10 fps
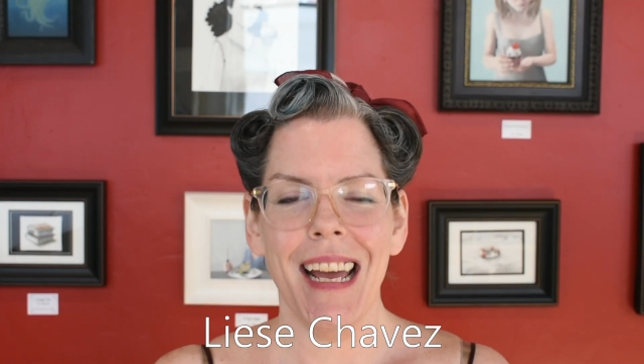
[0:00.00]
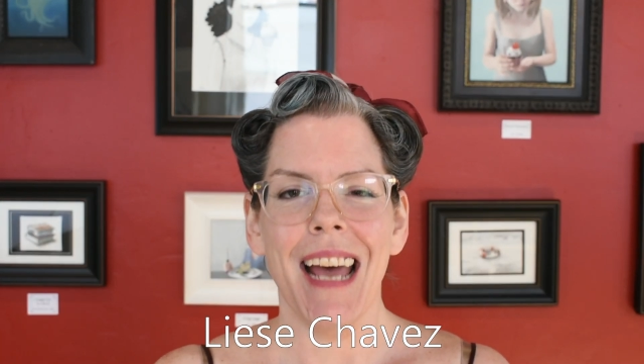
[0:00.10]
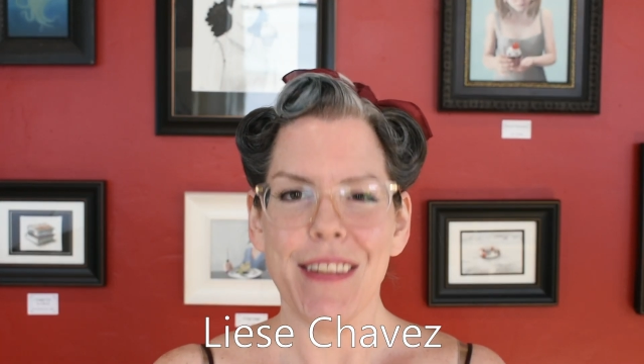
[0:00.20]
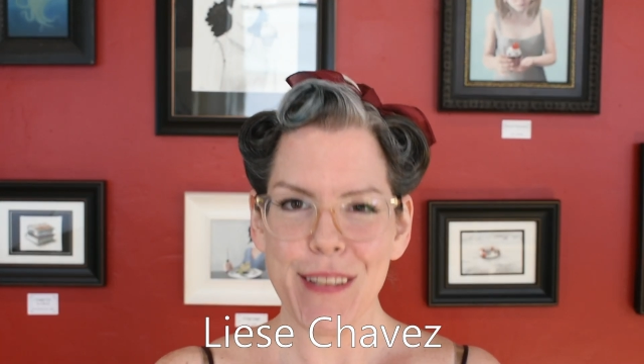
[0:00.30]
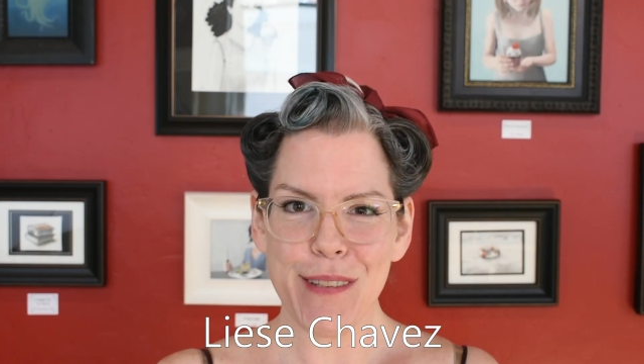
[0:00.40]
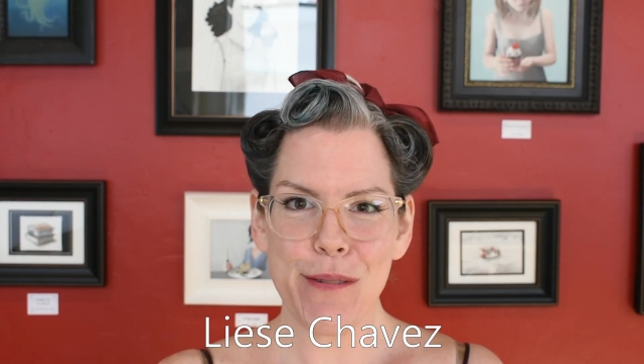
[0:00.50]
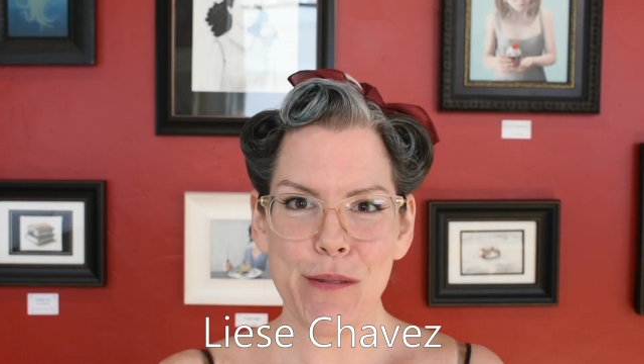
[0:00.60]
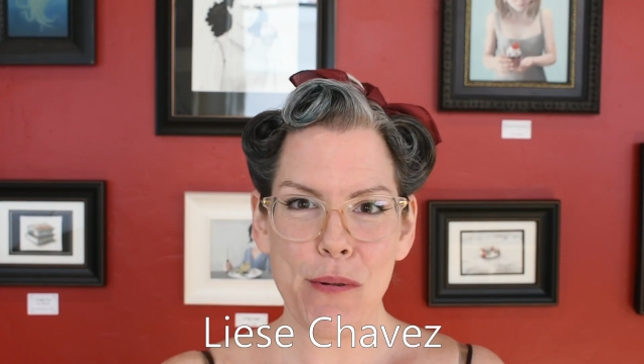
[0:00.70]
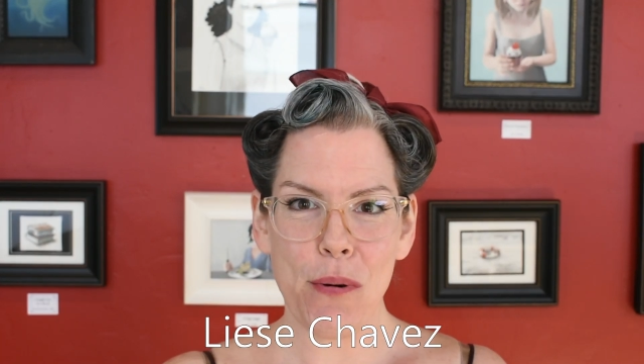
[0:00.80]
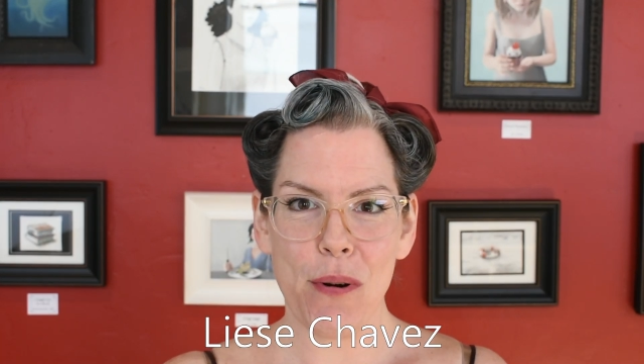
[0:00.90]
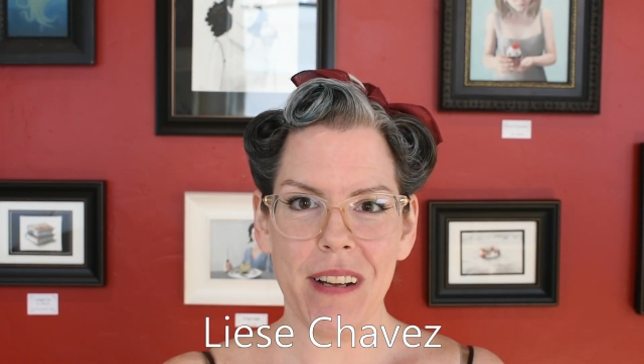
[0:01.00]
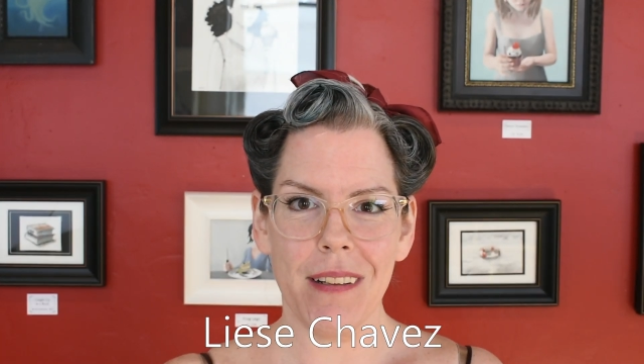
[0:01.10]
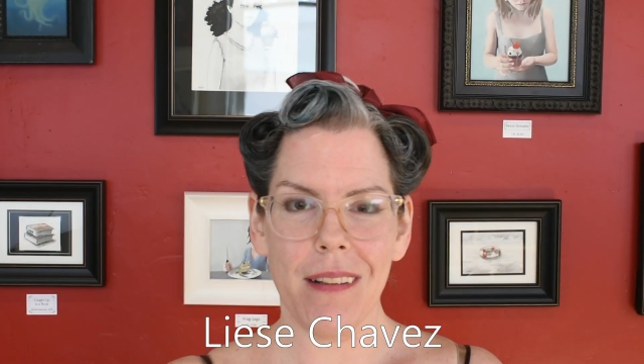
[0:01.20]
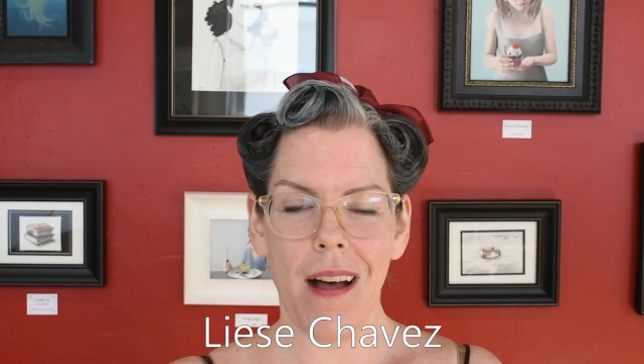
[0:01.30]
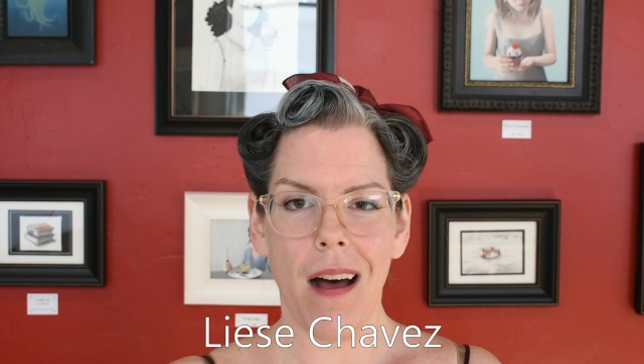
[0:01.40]
and this is a
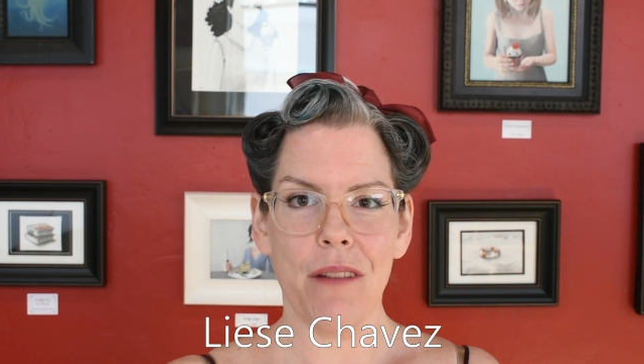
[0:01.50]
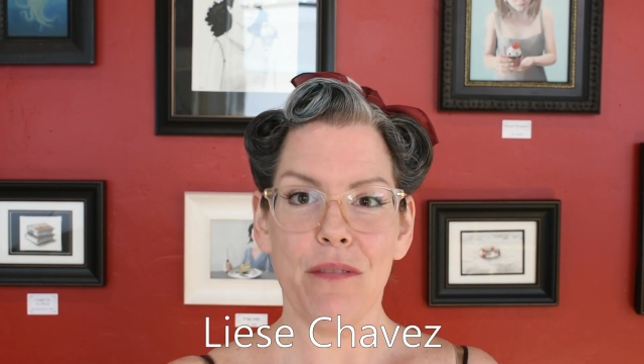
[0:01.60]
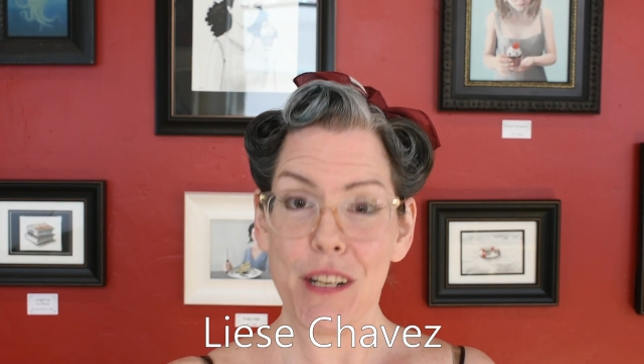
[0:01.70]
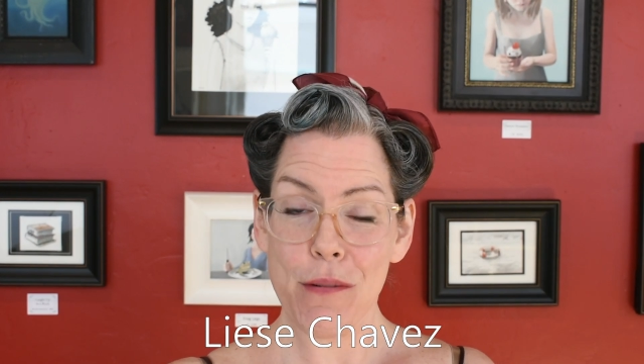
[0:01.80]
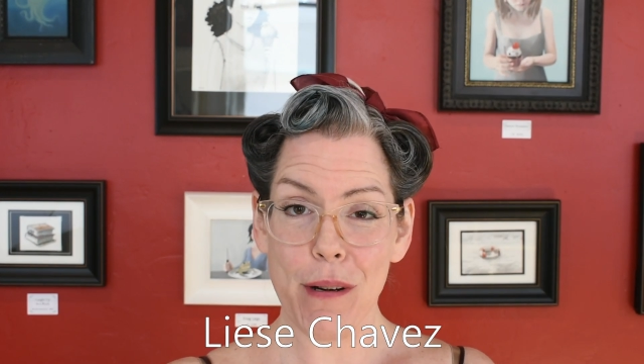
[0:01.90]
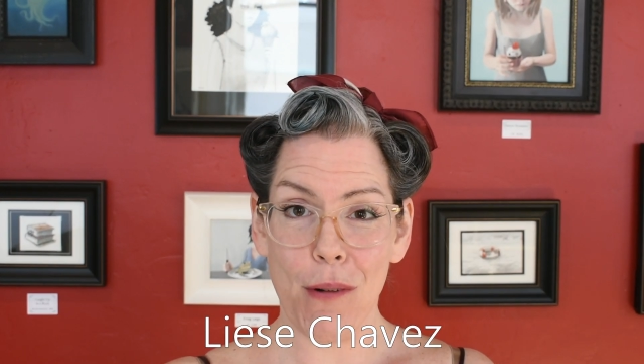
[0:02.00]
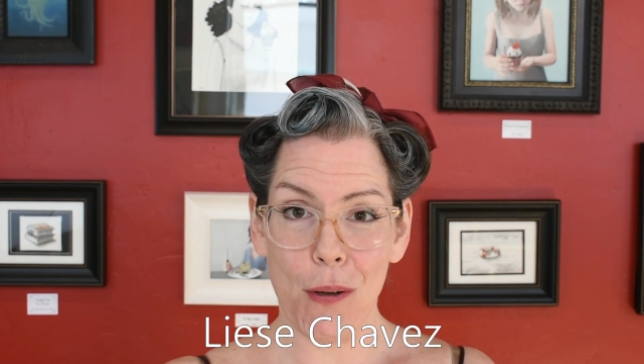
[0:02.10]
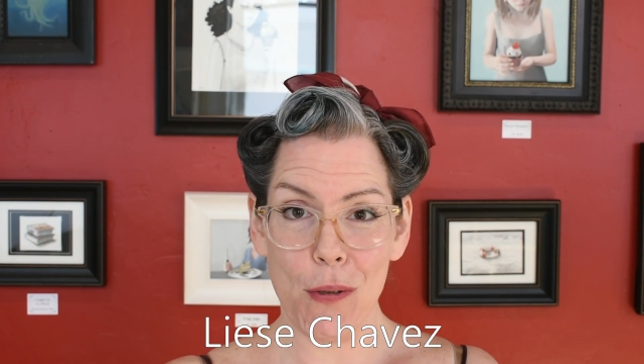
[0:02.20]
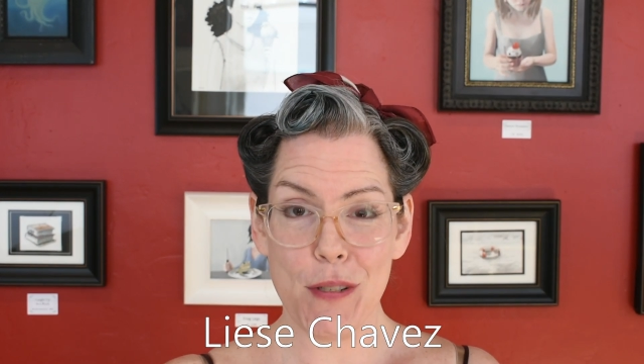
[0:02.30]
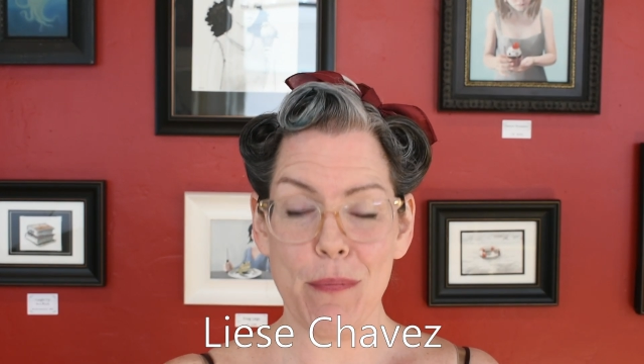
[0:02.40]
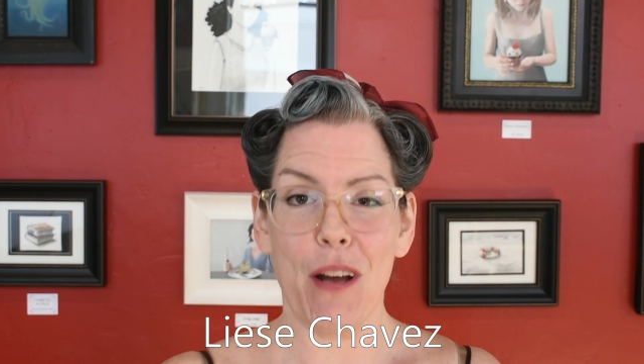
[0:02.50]
tutorial on victory rolls